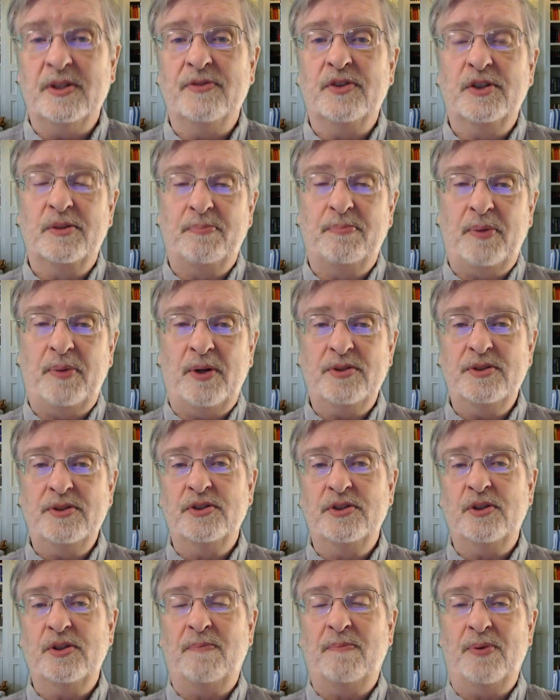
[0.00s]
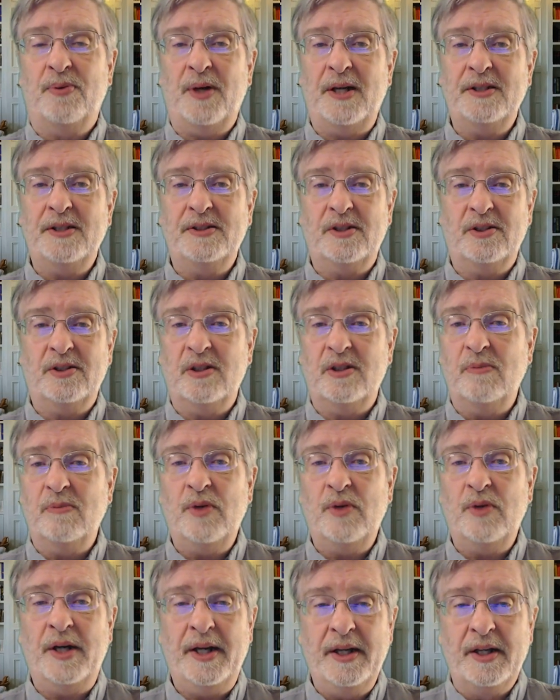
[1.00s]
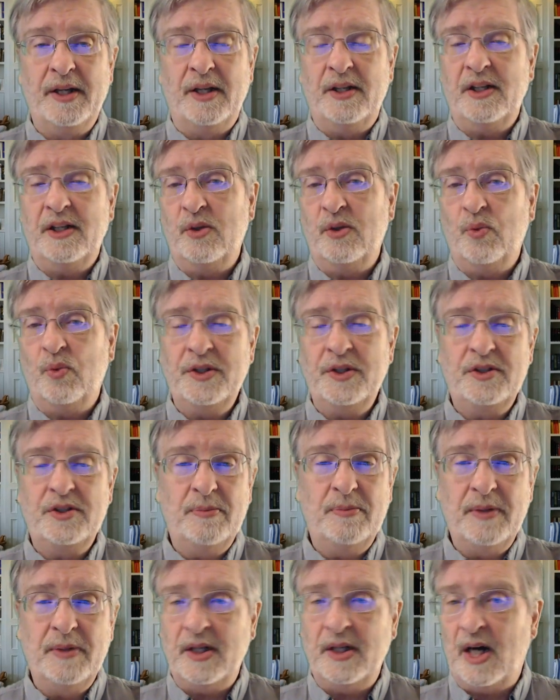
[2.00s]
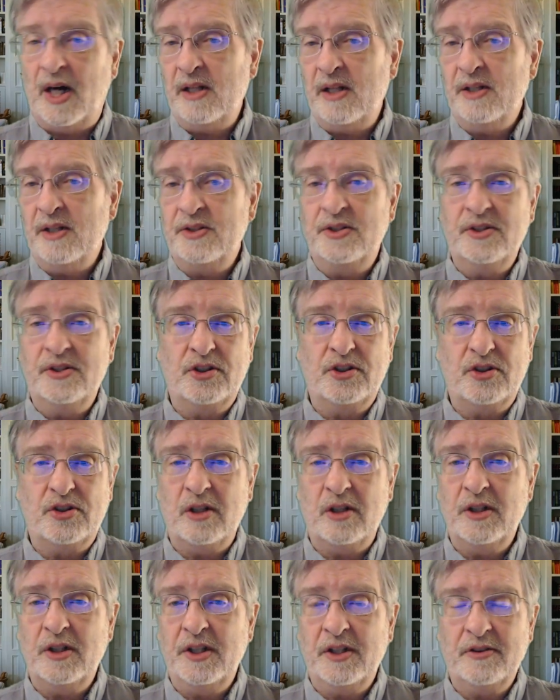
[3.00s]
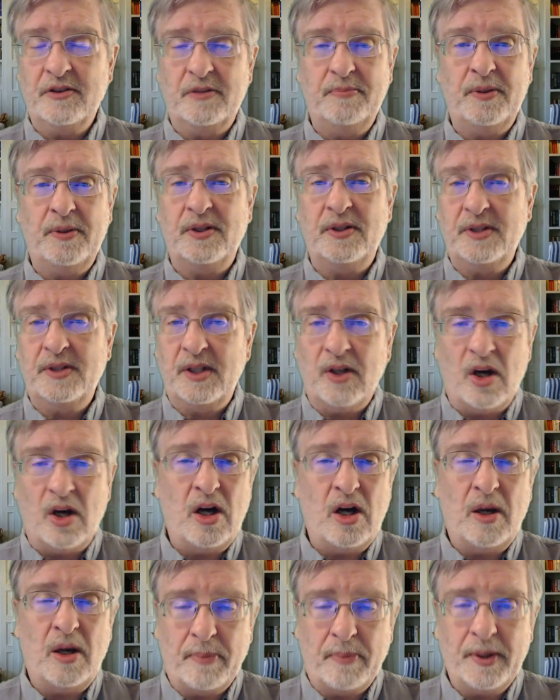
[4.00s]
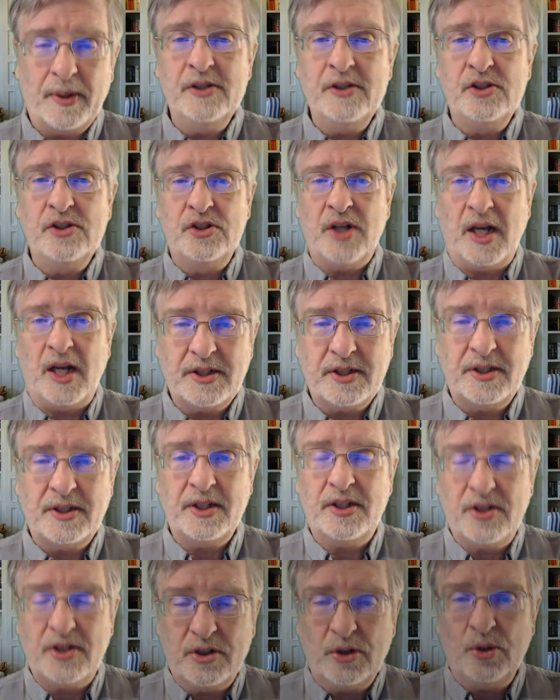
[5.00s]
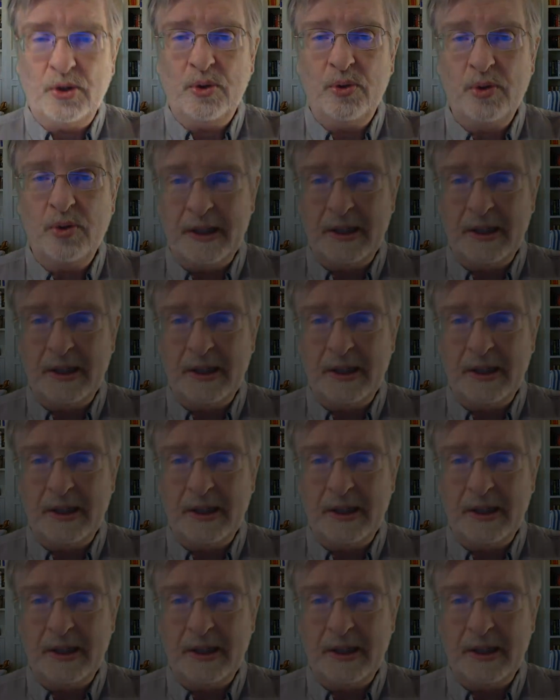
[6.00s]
If a person is oppressed or some way, wisdom and knowledge and discerning of spirits can all bring justice to